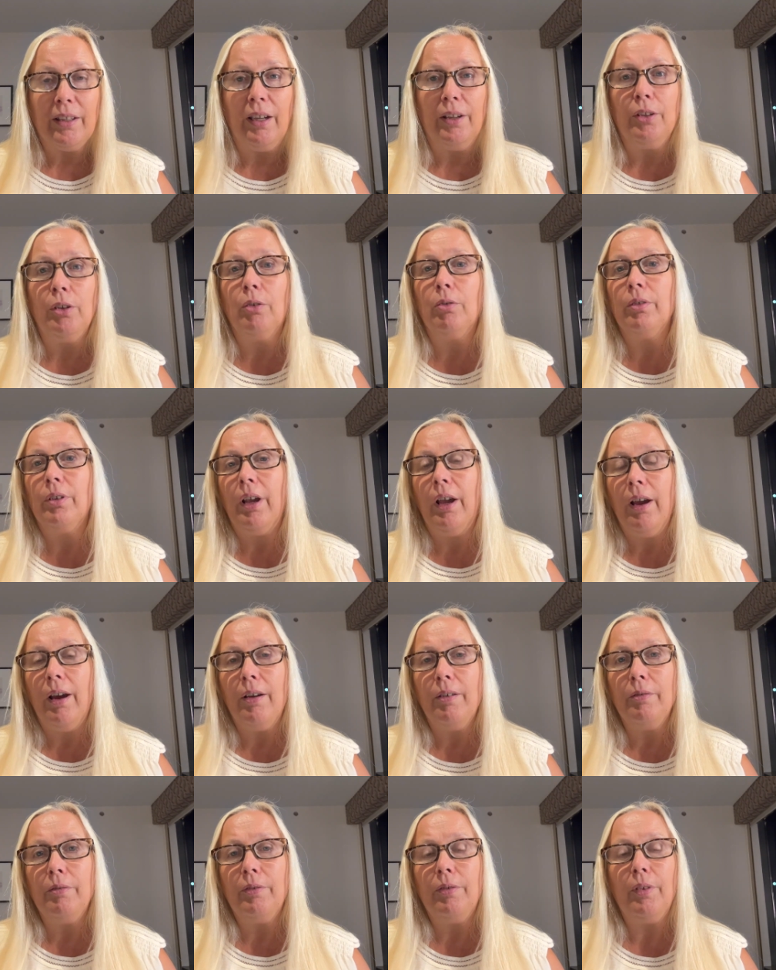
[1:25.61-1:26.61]
I don't
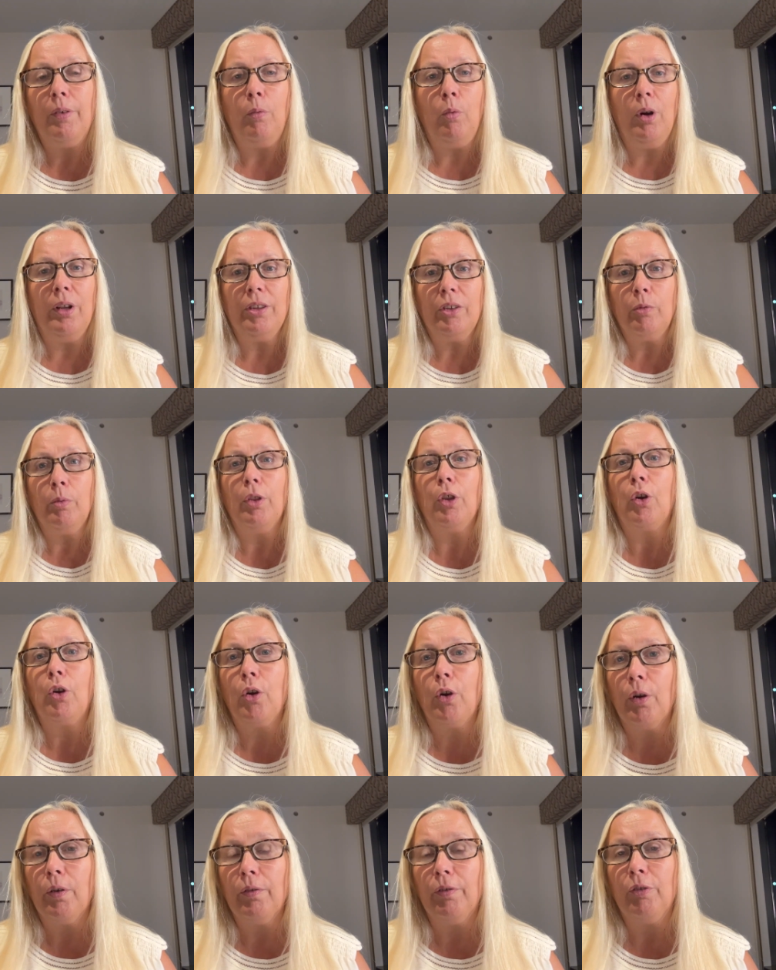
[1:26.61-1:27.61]
have ones with a
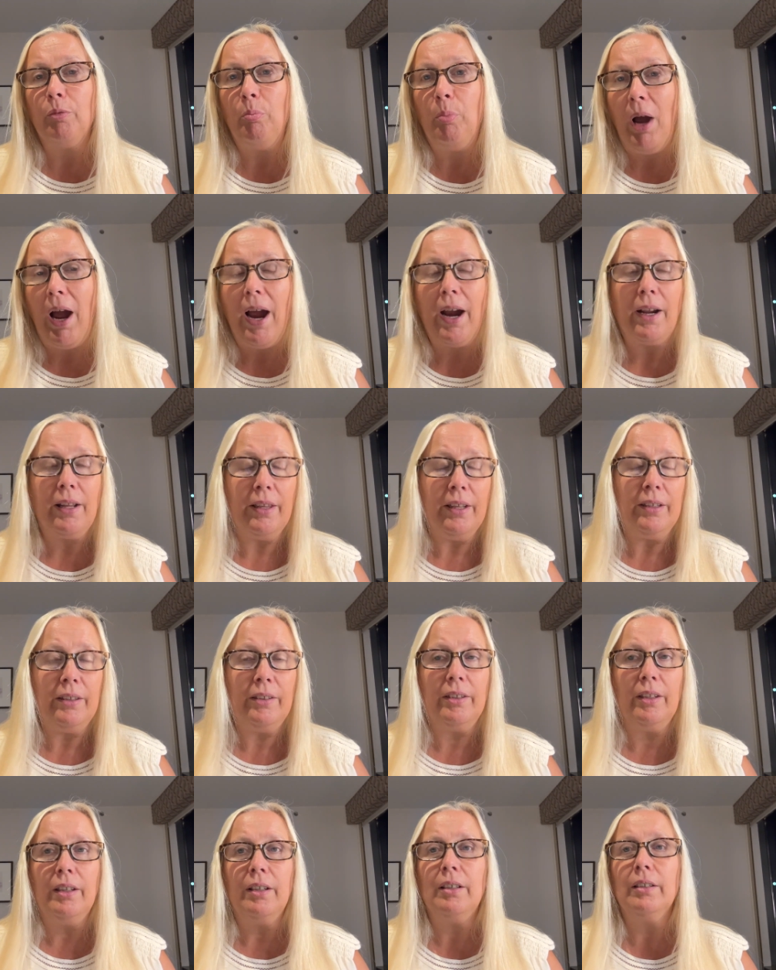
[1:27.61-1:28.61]
curved back, let's
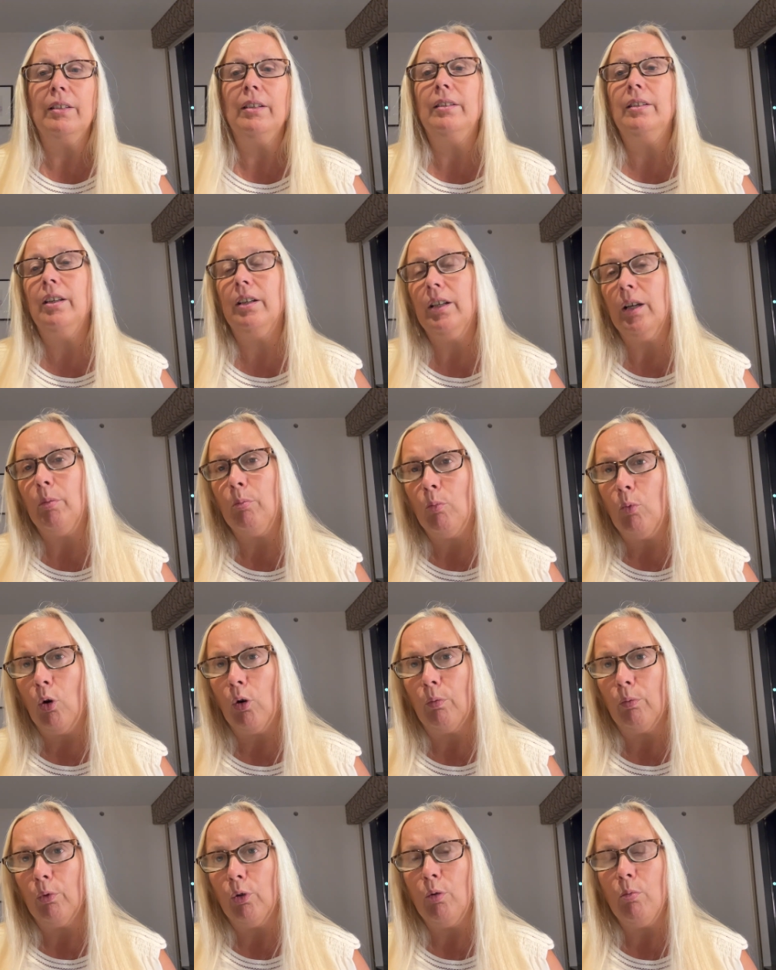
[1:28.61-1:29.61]
say, because they take up more
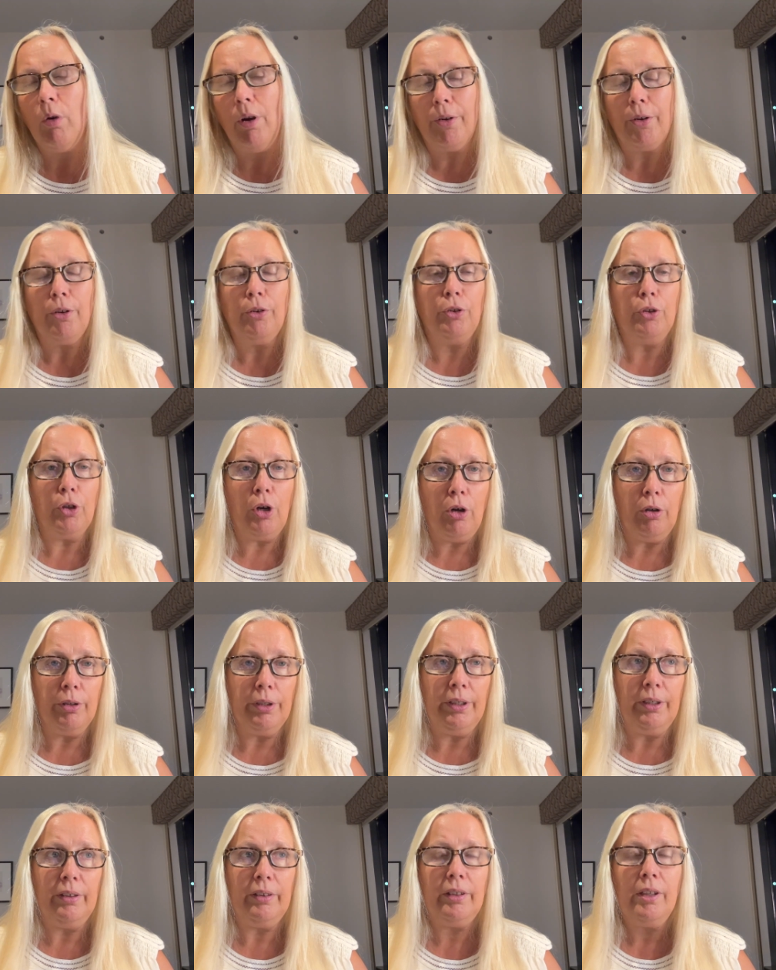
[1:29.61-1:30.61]
room on our
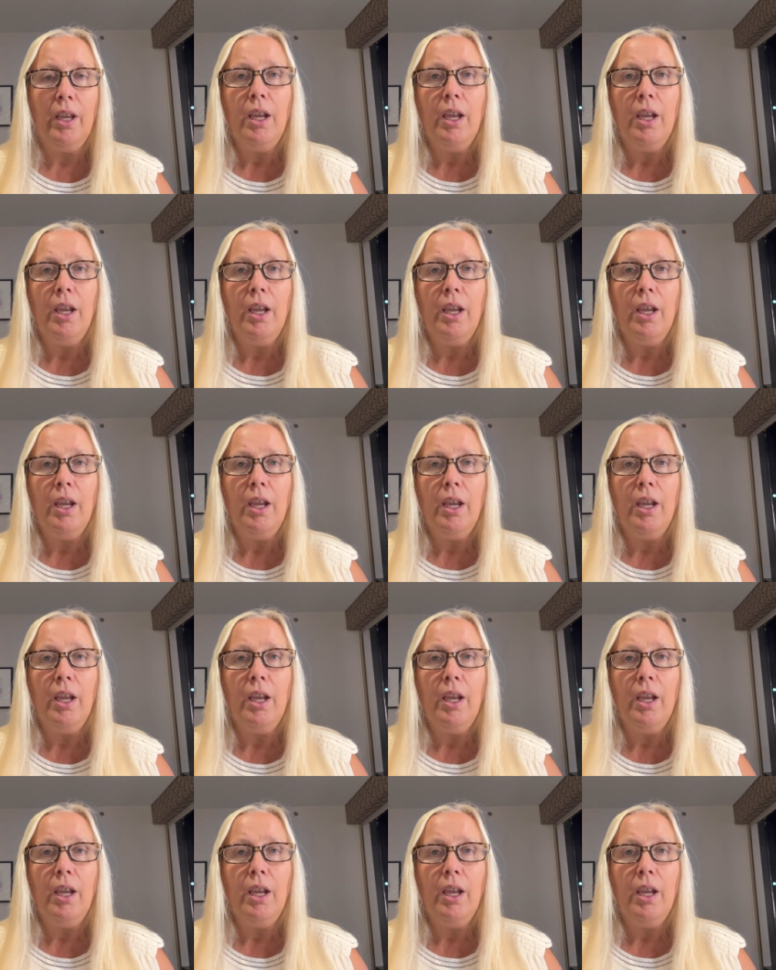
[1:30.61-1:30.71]
dollies.